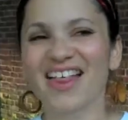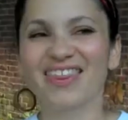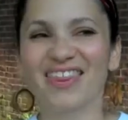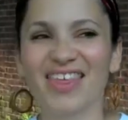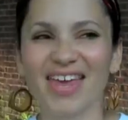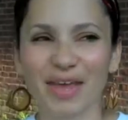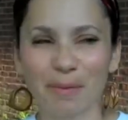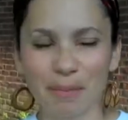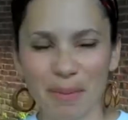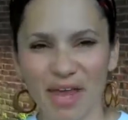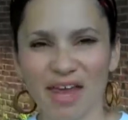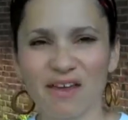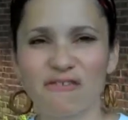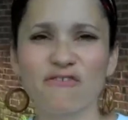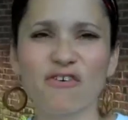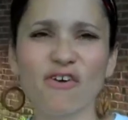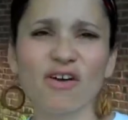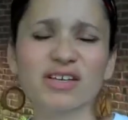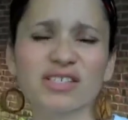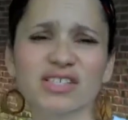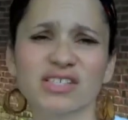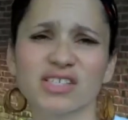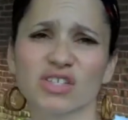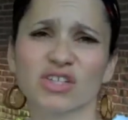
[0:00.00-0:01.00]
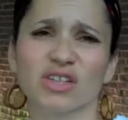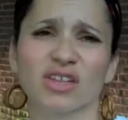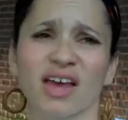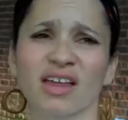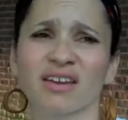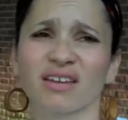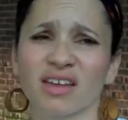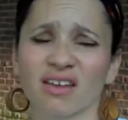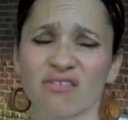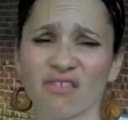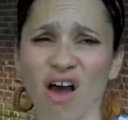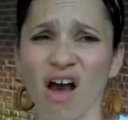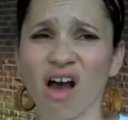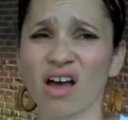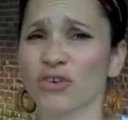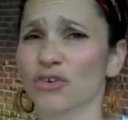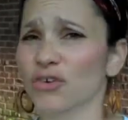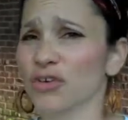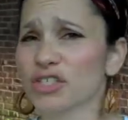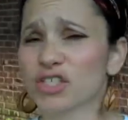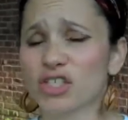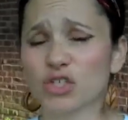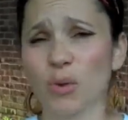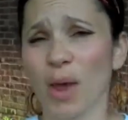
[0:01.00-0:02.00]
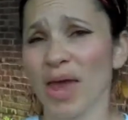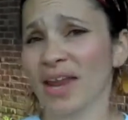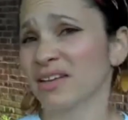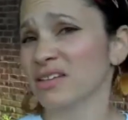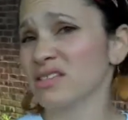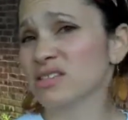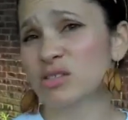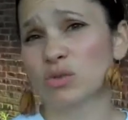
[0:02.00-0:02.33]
They pay for us to then give 100 to any